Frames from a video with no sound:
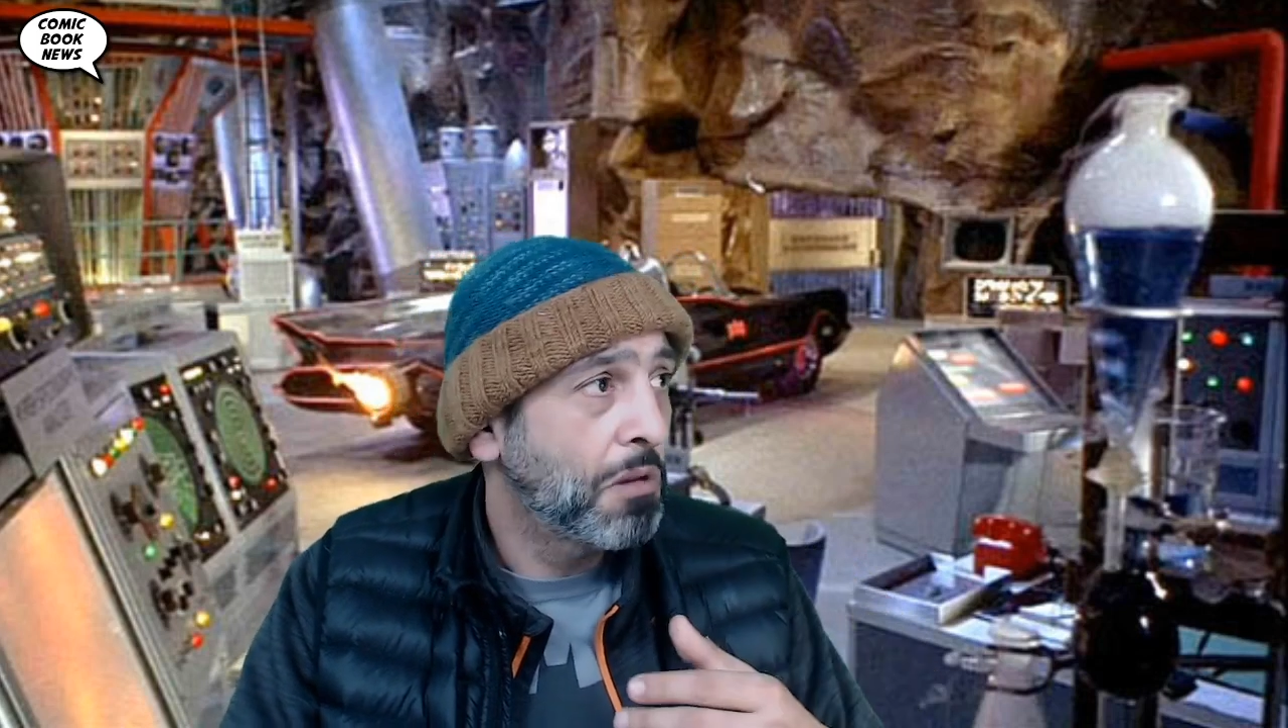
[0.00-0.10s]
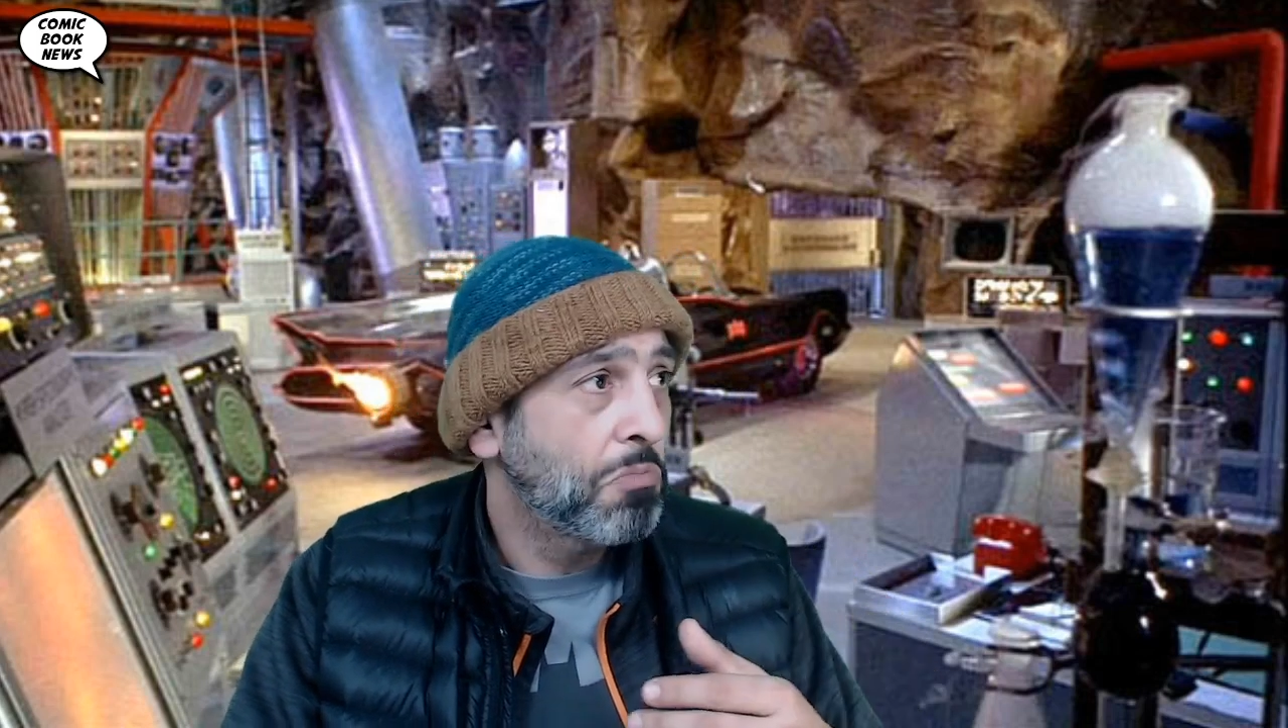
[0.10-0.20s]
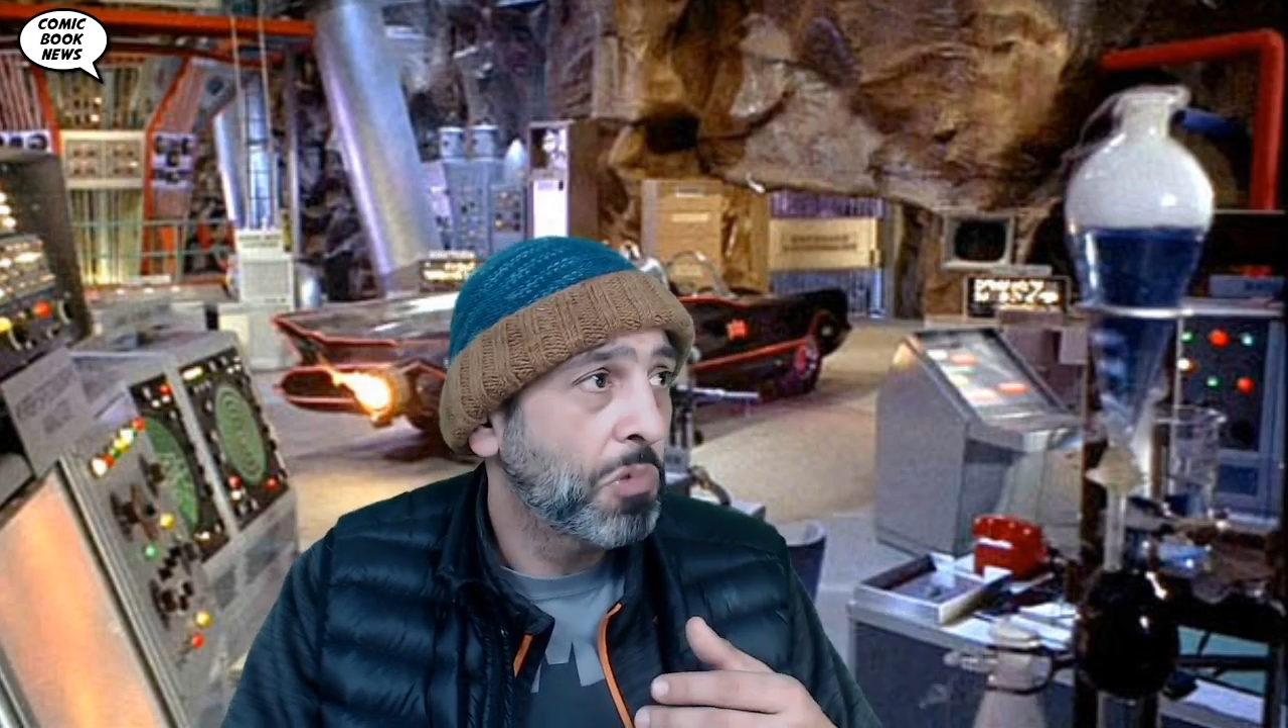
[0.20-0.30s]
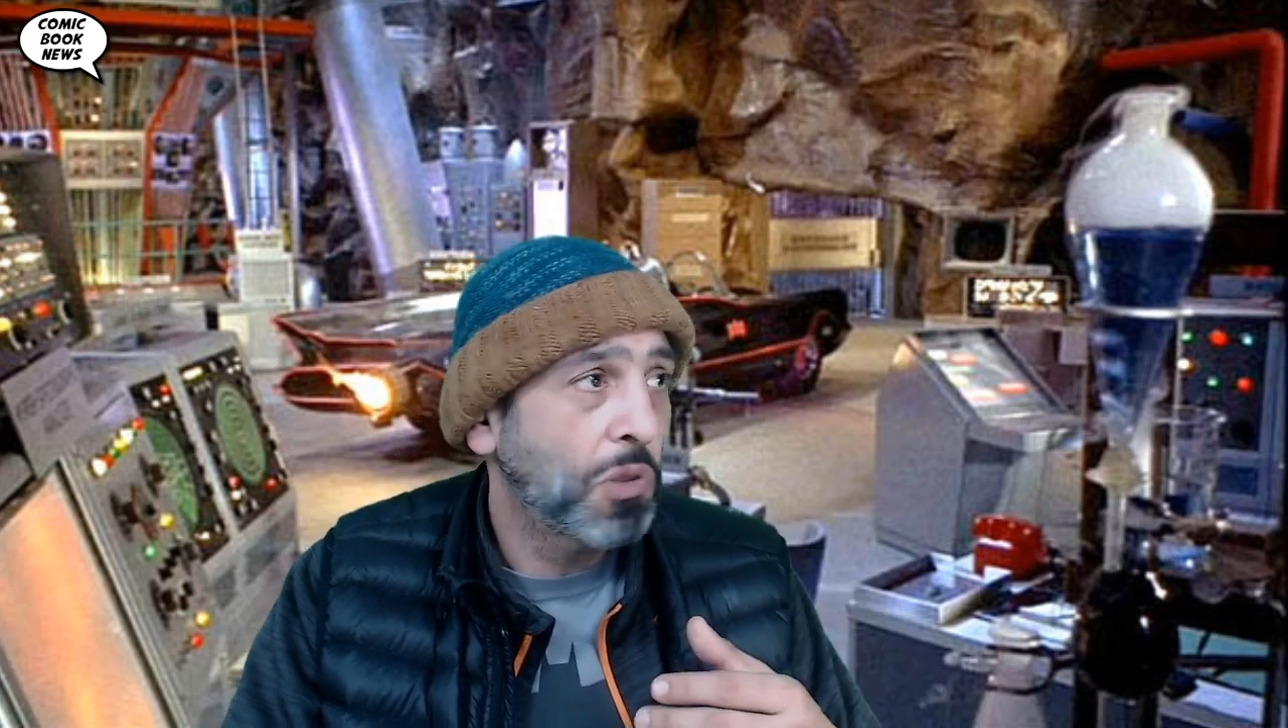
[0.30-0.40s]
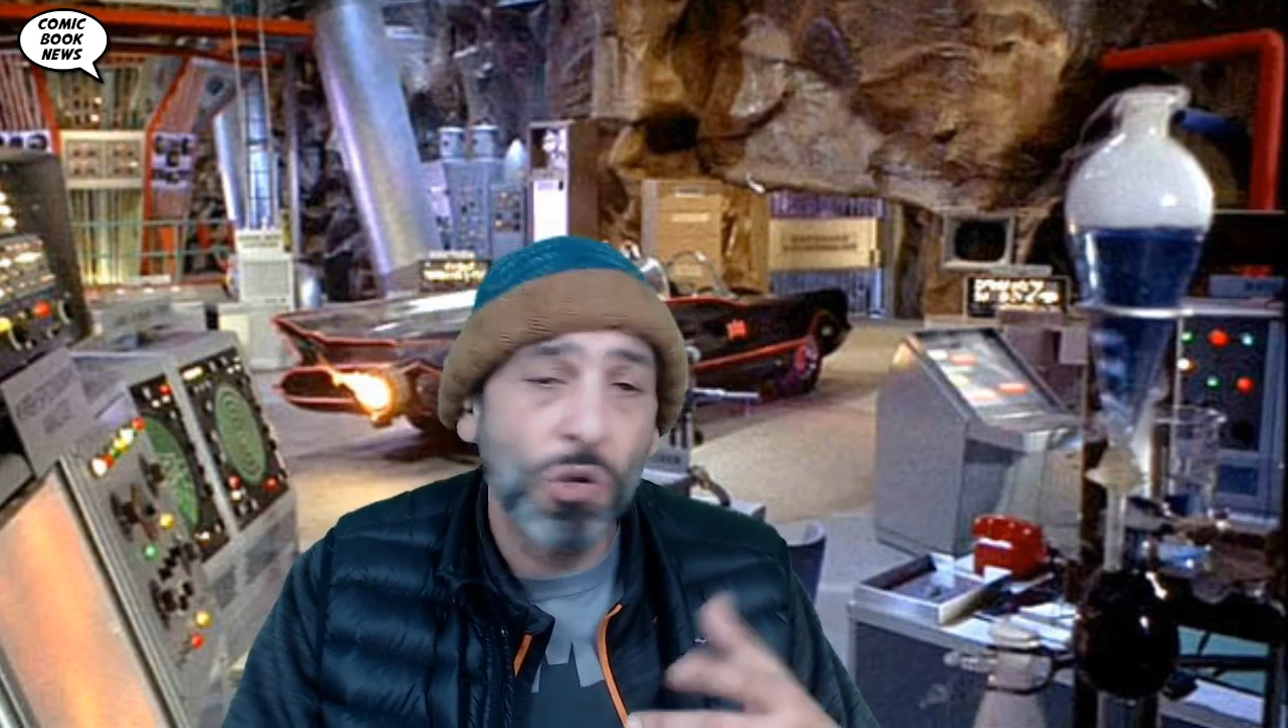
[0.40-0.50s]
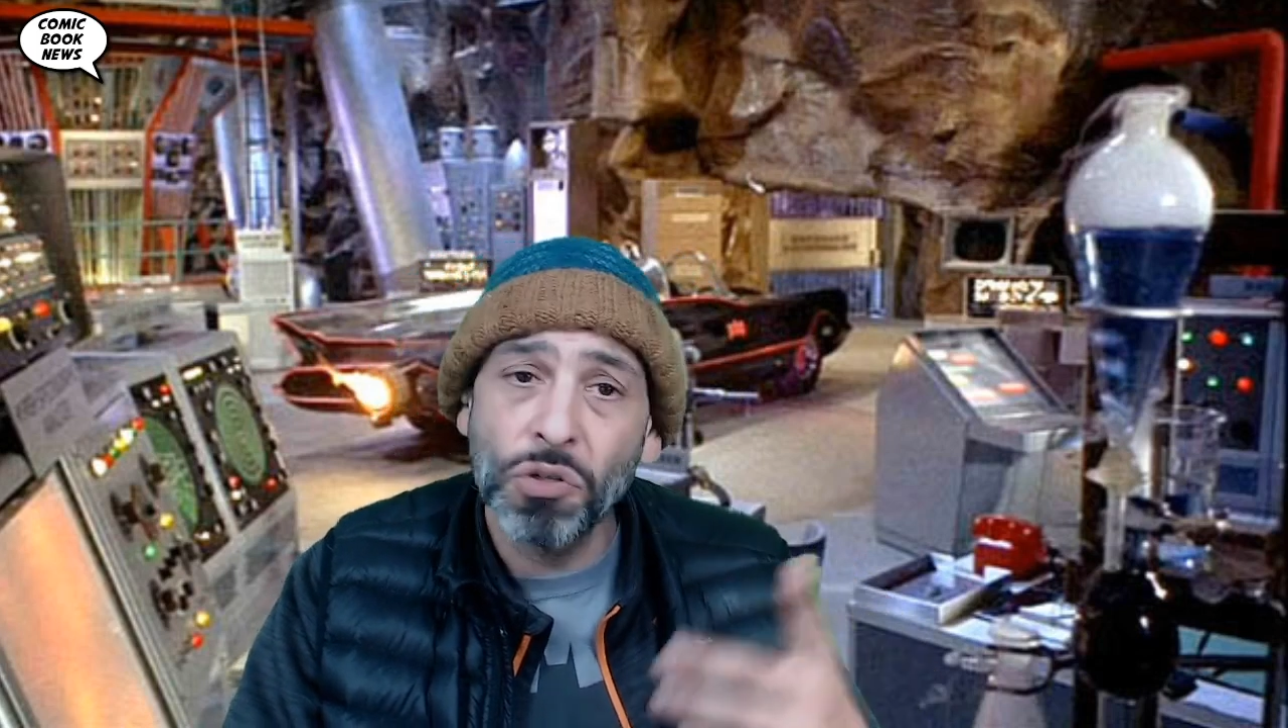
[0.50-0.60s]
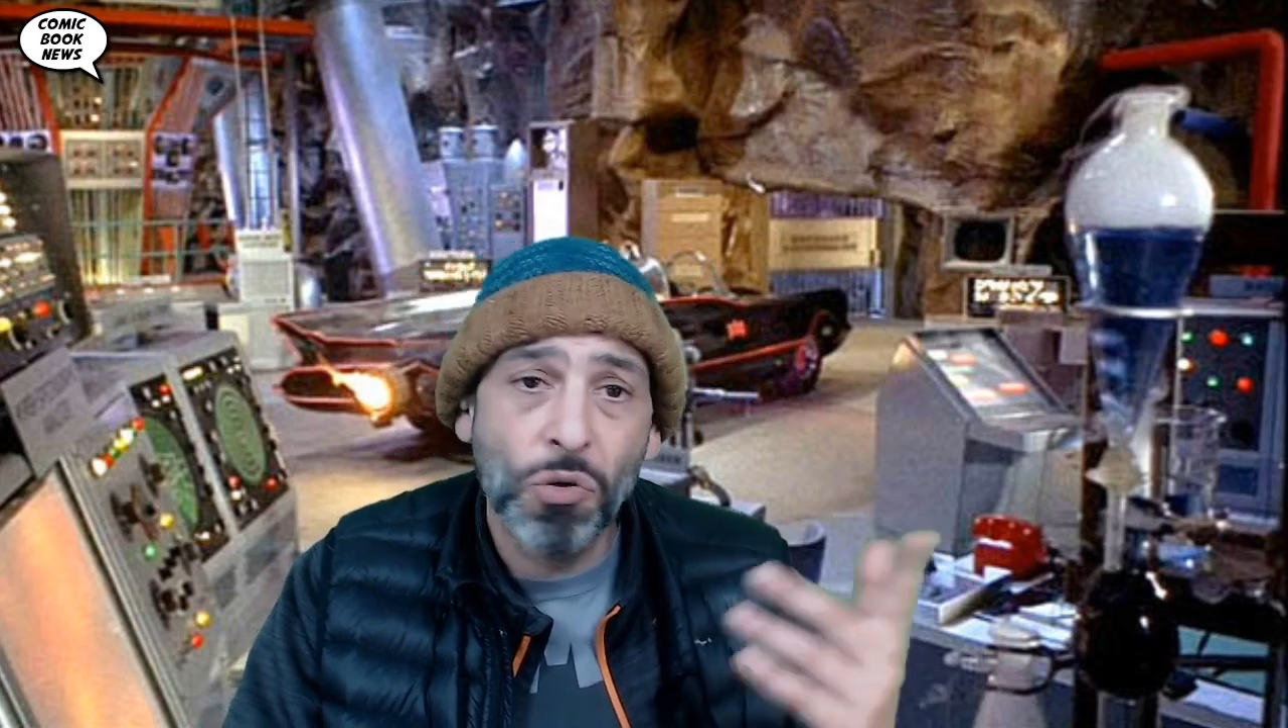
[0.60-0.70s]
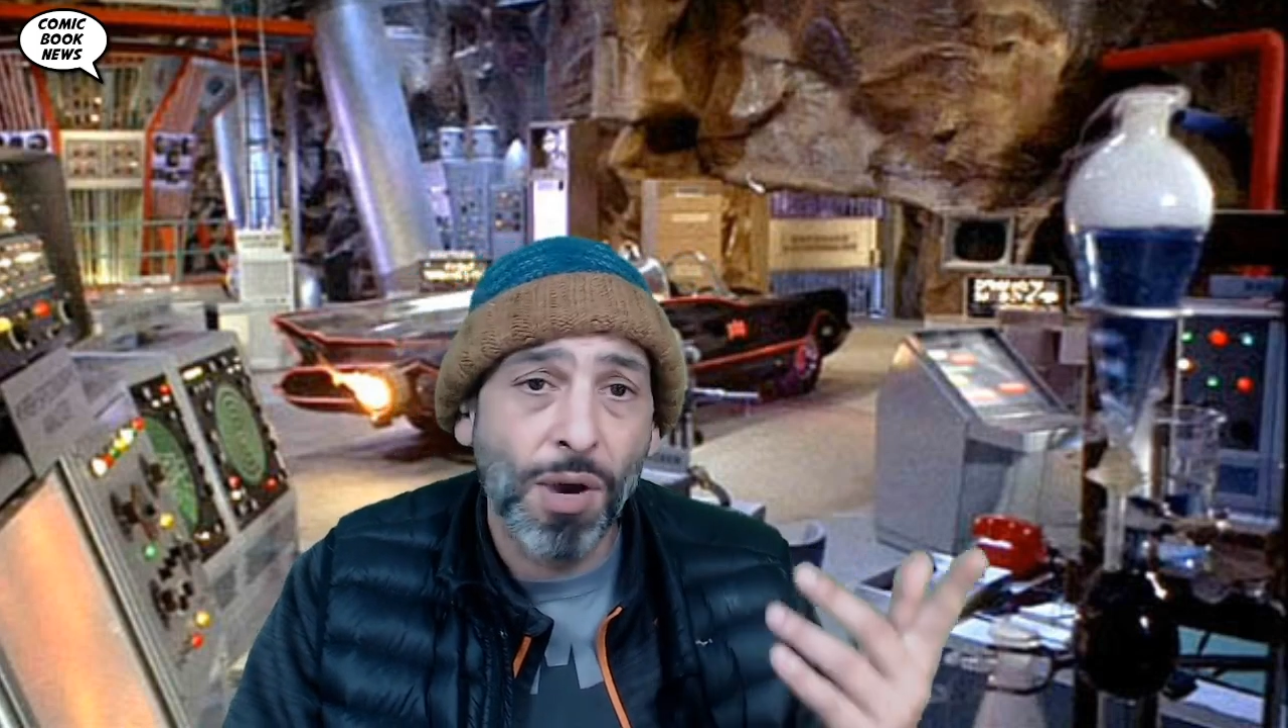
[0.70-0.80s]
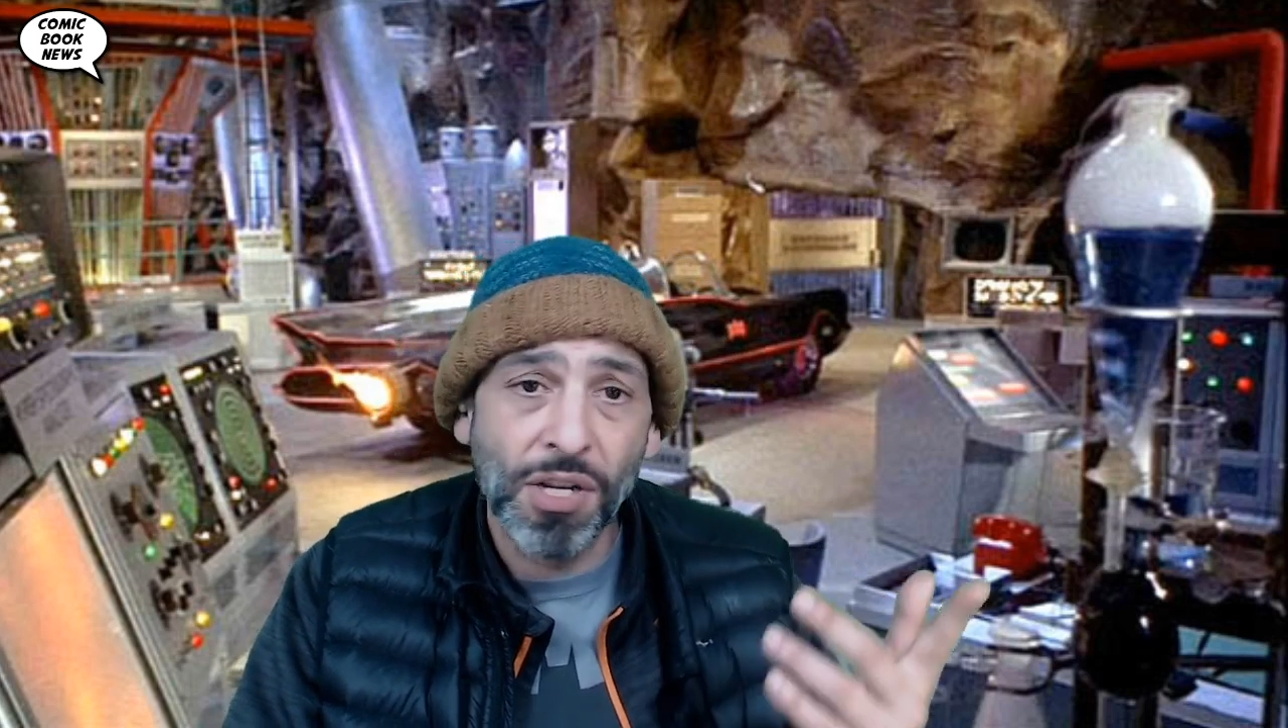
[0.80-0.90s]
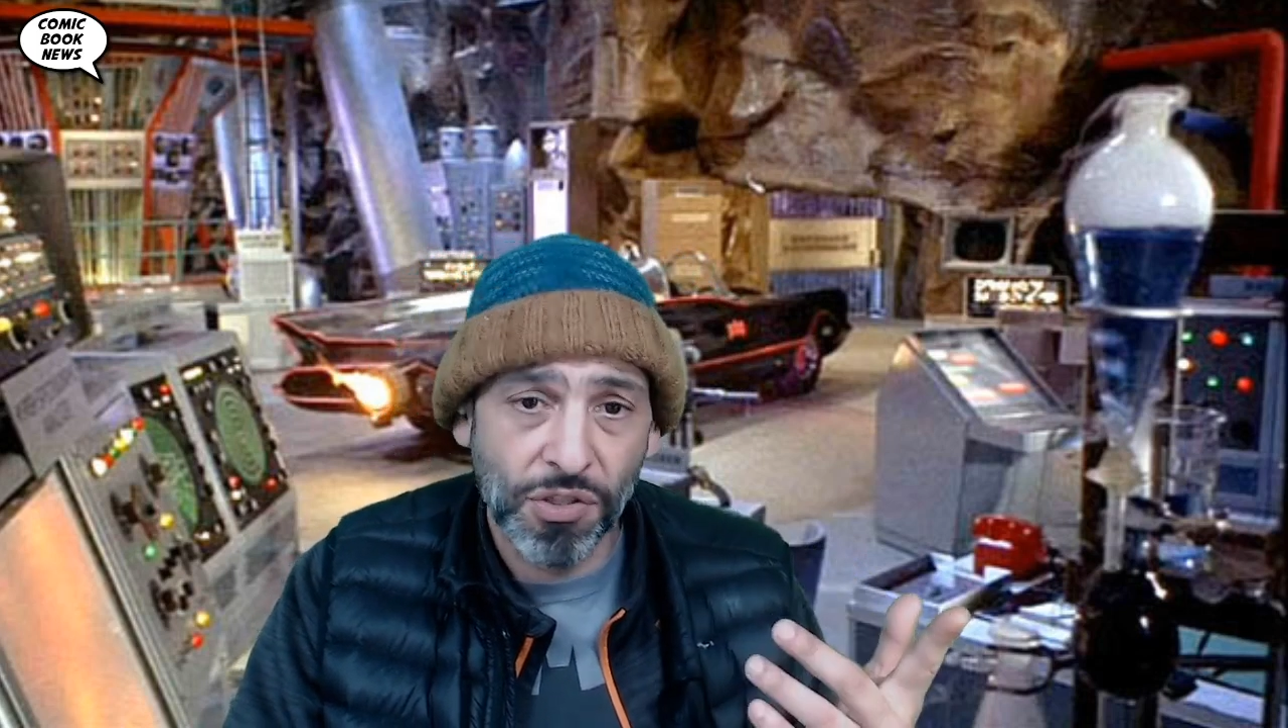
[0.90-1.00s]
well, those are
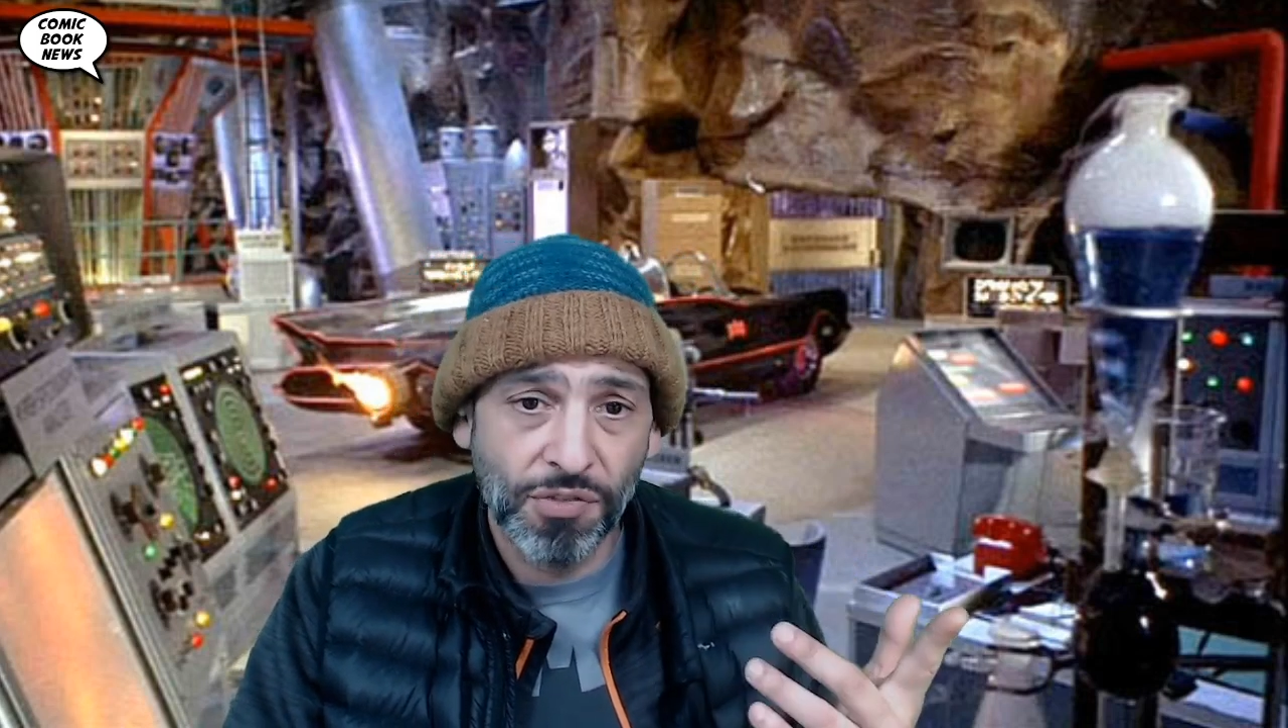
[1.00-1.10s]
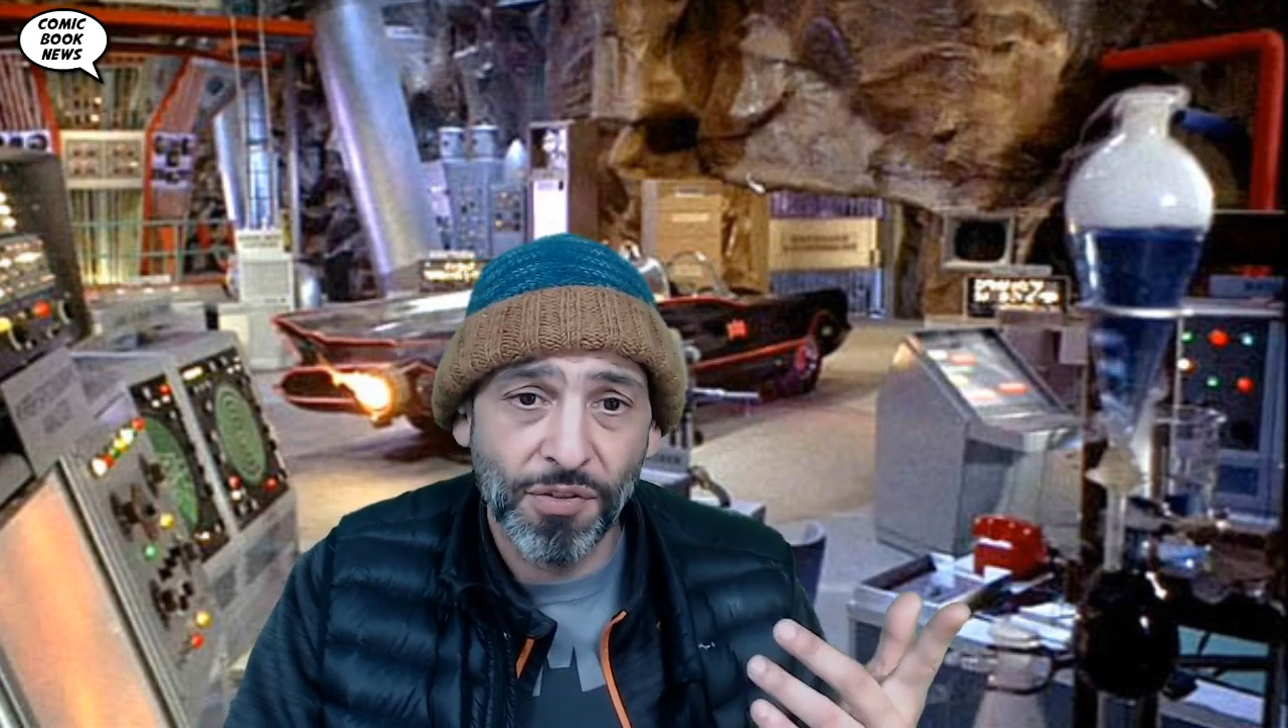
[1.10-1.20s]
questions